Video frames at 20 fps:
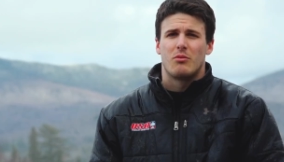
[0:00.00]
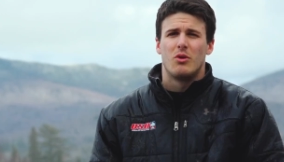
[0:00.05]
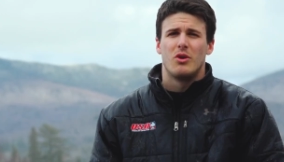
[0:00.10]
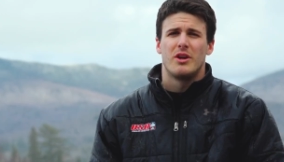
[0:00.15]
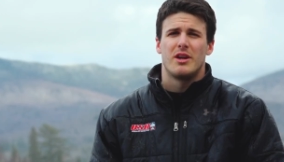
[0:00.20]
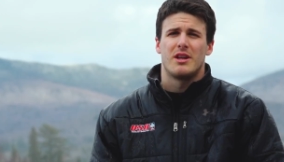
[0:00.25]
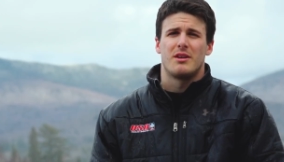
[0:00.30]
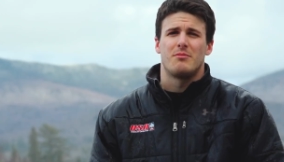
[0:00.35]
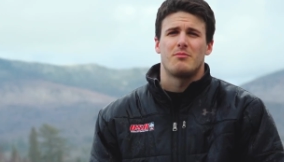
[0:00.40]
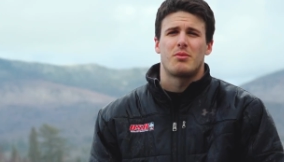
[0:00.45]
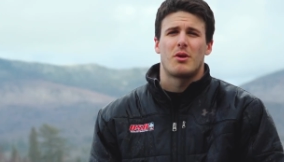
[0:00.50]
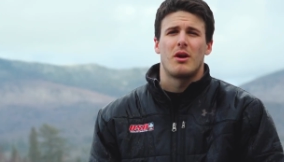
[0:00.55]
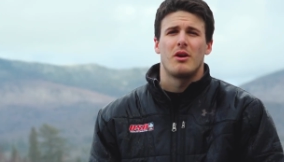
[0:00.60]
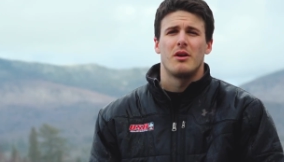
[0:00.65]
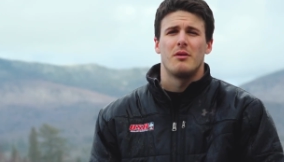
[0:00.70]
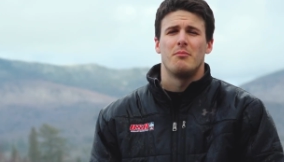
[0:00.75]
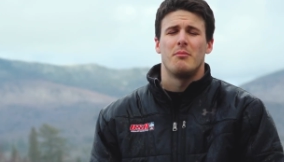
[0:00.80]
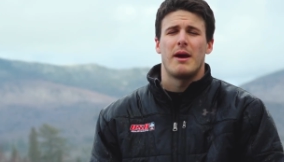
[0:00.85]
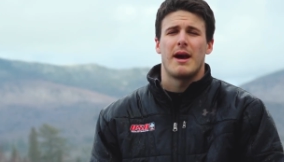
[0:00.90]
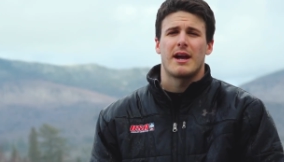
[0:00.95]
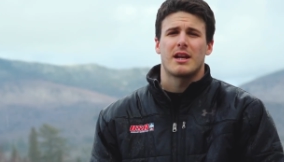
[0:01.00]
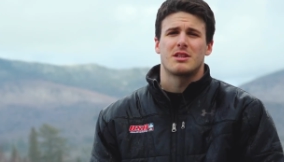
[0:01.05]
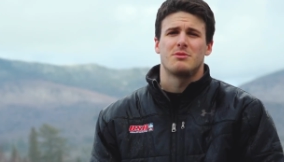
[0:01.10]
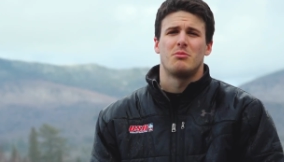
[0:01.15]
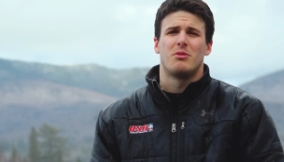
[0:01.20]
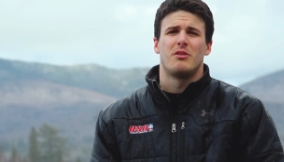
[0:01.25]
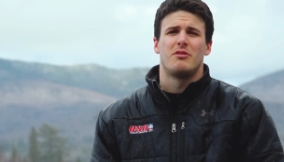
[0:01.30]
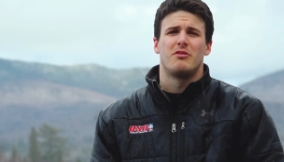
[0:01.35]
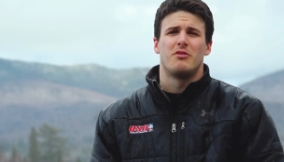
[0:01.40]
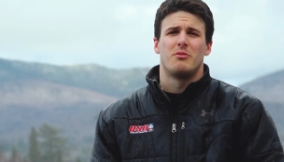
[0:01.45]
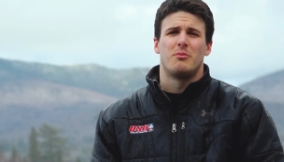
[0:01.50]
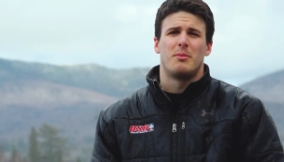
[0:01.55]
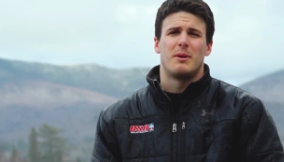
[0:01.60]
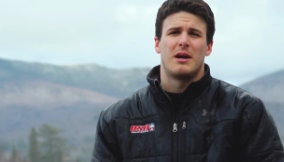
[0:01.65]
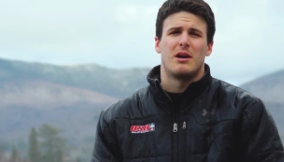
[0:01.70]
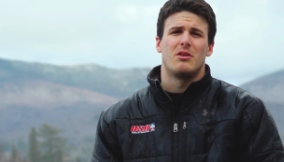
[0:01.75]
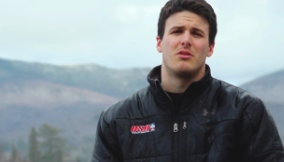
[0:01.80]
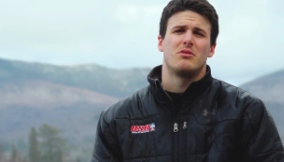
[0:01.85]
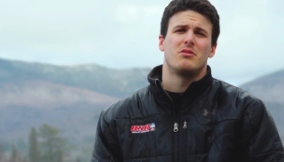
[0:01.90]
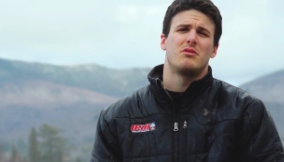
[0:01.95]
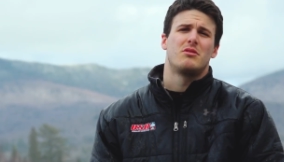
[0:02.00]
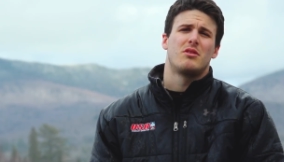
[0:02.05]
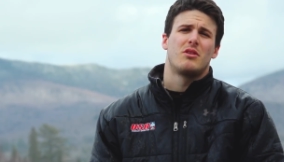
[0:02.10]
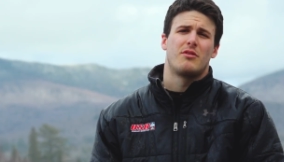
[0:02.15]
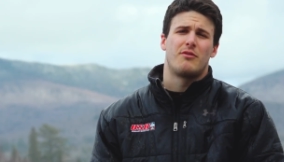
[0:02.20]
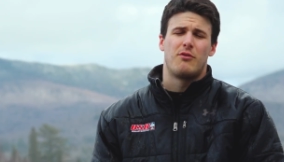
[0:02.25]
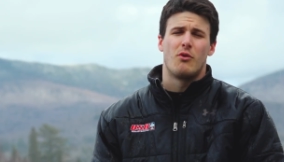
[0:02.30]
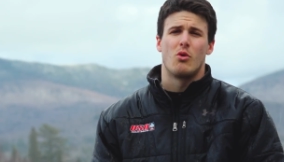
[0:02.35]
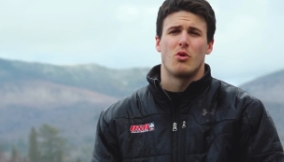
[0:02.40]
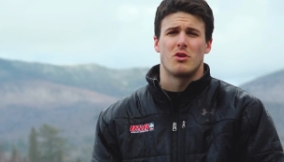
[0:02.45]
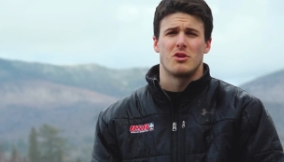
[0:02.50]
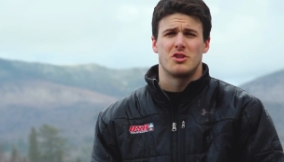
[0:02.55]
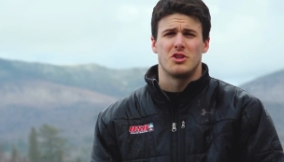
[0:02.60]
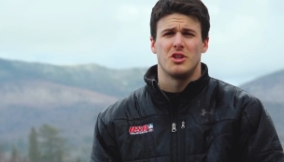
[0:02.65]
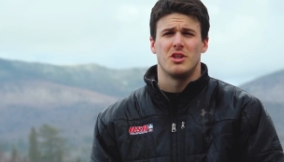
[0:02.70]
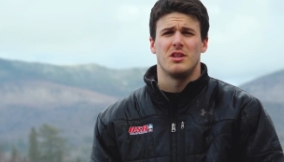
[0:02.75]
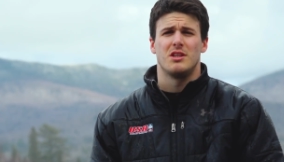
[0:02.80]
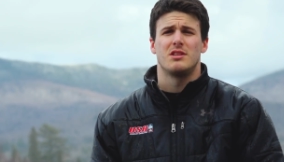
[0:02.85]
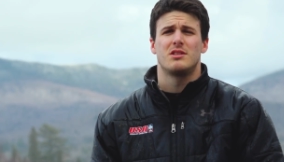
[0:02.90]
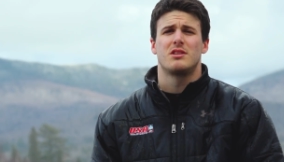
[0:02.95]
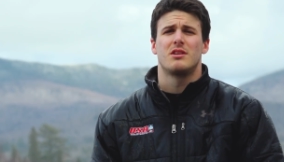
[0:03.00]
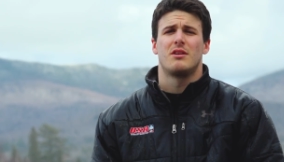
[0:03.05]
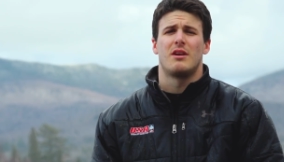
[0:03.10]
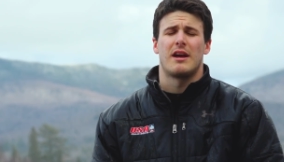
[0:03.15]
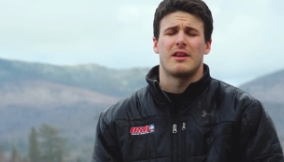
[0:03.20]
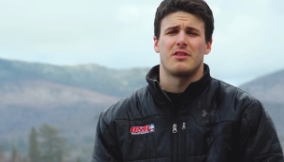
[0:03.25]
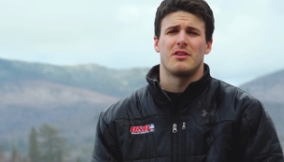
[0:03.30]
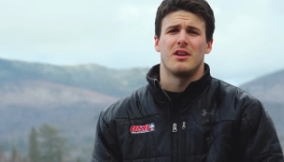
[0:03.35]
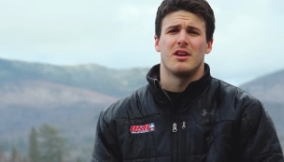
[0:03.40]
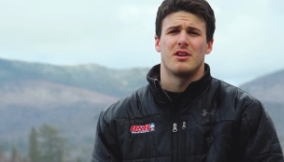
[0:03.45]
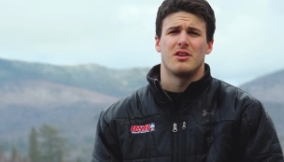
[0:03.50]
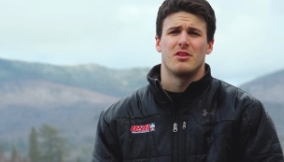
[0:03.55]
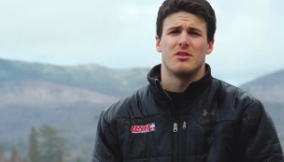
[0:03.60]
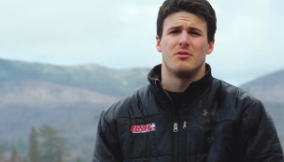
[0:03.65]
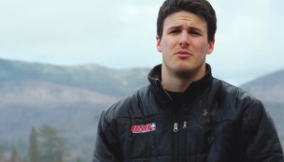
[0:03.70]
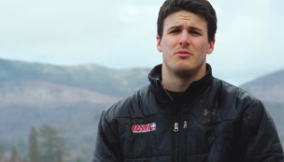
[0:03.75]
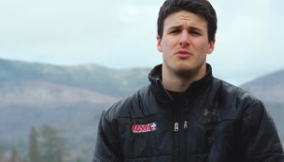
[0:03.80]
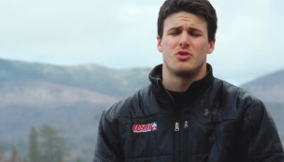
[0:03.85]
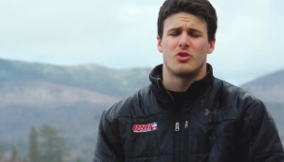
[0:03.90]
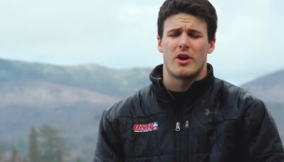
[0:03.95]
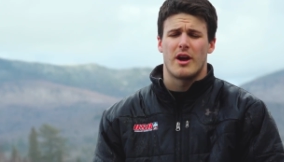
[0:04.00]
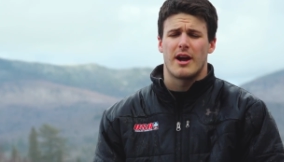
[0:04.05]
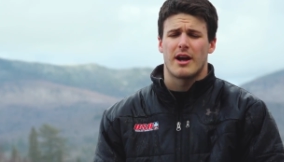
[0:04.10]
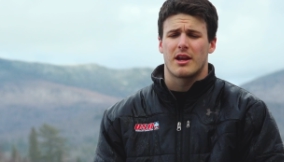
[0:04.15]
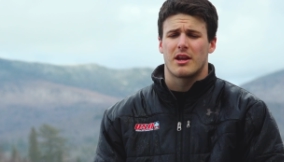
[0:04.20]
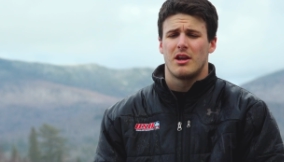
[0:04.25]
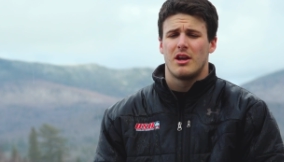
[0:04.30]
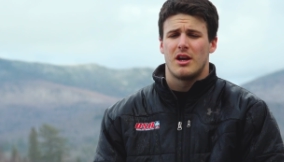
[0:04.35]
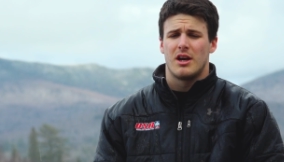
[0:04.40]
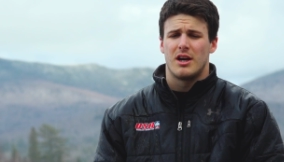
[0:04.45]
We'll hit probably a maximum of about four G's at the end of the track,